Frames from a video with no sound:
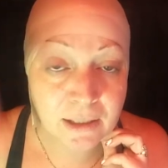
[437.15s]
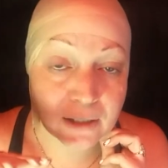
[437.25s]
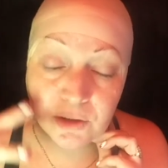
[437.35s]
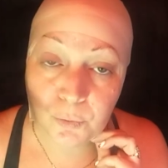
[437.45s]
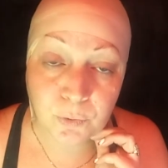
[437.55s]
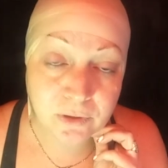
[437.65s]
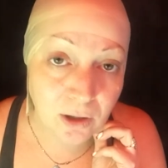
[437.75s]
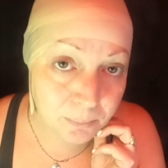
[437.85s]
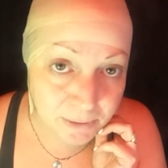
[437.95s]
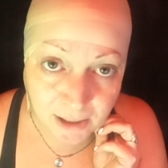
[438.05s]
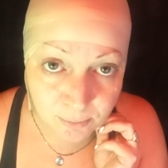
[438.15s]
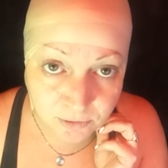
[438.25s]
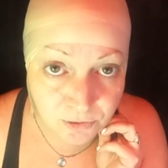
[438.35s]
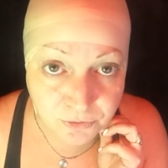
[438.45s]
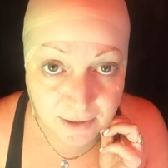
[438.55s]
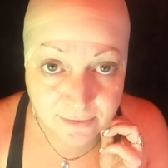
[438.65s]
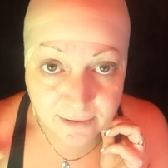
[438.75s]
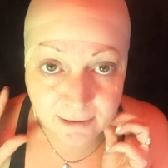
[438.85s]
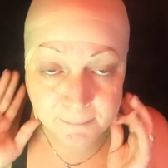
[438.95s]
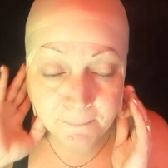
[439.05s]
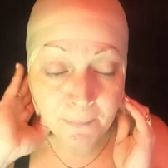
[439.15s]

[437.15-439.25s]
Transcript: and you will not be able to fix it.